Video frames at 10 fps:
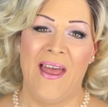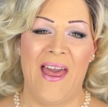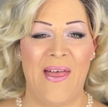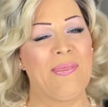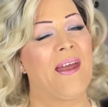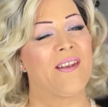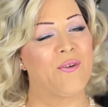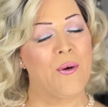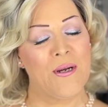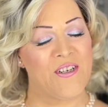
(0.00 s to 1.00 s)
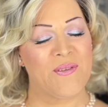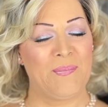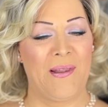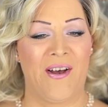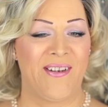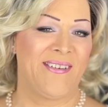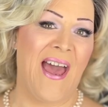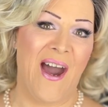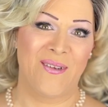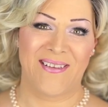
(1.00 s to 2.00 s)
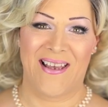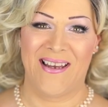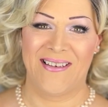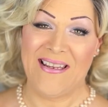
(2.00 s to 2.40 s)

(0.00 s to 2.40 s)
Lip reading: at that gorgeous blonde outside